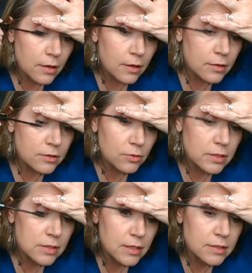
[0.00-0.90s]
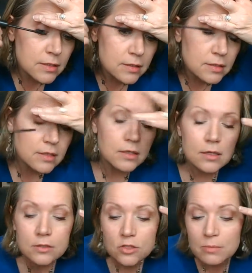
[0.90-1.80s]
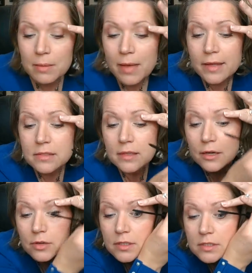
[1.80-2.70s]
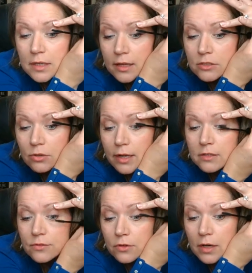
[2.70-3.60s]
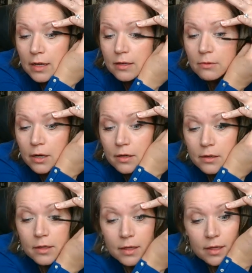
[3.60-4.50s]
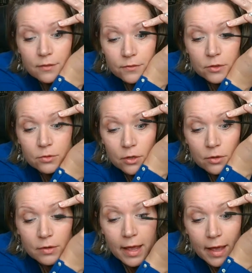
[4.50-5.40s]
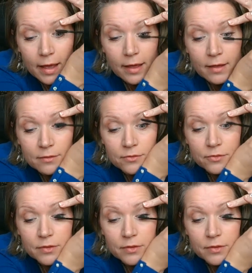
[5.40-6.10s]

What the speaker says: so it doesn't, so my mascara does not transfer anywhere. If you don't have